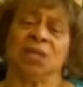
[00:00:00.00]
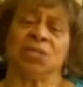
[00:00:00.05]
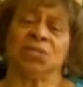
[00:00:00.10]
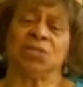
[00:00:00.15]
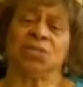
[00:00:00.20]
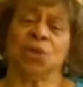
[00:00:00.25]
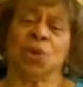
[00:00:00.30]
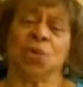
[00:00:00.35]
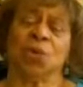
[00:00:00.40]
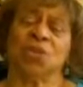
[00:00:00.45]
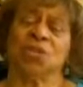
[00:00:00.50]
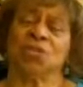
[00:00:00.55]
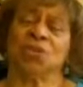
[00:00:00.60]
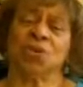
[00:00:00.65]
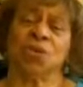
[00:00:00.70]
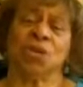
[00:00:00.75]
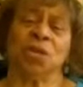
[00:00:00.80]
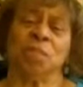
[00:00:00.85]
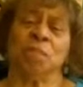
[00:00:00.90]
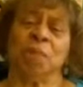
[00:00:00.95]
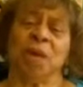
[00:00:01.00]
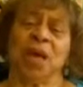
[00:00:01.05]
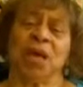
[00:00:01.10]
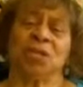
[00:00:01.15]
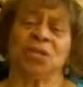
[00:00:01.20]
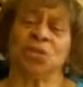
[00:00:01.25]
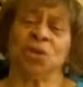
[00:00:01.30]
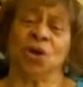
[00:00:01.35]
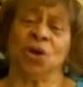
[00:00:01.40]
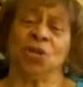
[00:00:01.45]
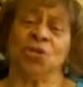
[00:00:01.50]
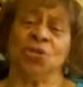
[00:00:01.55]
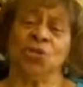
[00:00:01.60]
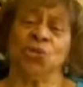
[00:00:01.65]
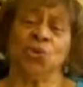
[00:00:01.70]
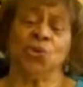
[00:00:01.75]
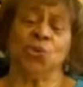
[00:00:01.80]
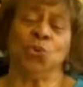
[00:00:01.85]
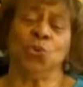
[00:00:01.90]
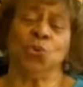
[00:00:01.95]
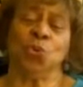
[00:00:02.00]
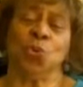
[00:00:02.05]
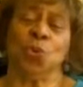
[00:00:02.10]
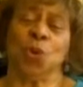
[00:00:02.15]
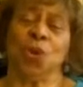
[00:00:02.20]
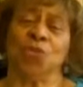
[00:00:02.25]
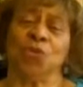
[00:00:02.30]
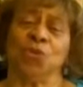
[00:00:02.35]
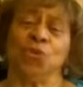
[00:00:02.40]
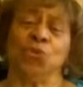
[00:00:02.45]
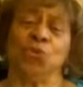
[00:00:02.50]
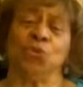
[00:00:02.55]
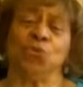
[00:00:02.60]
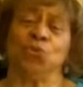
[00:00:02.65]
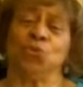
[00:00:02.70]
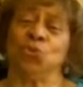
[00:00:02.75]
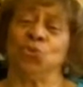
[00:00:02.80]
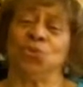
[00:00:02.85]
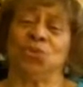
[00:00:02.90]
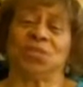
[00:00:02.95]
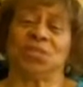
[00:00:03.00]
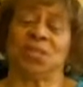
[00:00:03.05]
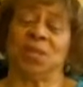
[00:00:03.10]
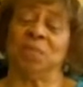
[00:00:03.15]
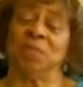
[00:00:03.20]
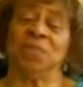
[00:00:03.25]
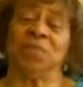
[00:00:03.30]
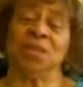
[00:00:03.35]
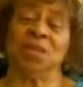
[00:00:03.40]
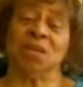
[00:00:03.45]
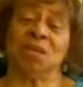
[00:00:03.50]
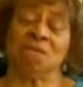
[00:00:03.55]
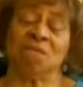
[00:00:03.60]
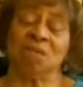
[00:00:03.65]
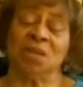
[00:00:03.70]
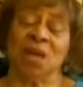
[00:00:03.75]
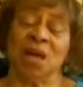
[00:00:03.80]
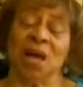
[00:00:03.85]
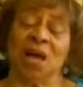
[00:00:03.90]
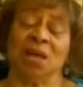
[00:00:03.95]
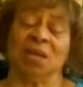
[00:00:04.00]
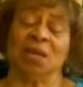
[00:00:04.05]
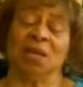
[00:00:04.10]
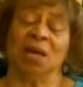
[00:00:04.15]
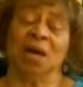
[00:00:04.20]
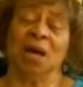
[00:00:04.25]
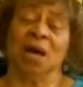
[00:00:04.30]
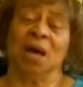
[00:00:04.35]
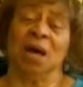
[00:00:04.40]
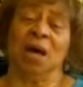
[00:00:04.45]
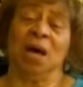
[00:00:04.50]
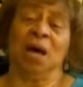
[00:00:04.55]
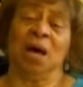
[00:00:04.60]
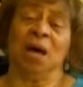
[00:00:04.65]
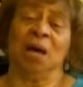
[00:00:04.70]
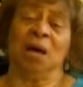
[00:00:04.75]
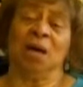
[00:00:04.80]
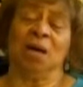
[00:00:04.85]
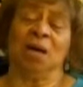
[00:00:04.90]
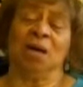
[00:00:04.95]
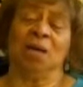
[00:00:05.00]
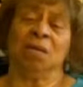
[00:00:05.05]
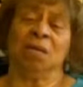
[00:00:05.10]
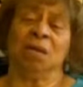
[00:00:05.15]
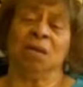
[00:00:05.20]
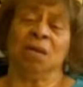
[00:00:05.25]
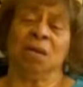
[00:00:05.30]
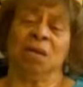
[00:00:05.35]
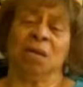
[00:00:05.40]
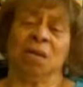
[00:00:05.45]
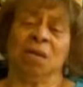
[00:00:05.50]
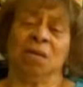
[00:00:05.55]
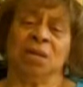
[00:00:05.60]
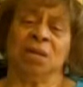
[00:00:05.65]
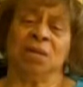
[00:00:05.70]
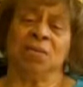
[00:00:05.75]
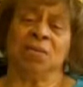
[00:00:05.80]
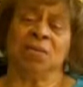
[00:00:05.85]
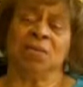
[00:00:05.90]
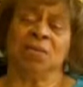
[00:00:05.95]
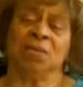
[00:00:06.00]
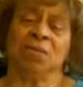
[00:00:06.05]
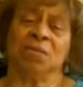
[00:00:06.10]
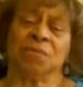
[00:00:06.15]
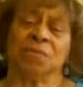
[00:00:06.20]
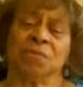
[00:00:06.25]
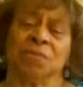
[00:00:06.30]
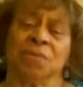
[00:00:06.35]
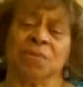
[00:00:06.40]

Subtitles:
So it's going to impact on you whether you do something or not. And another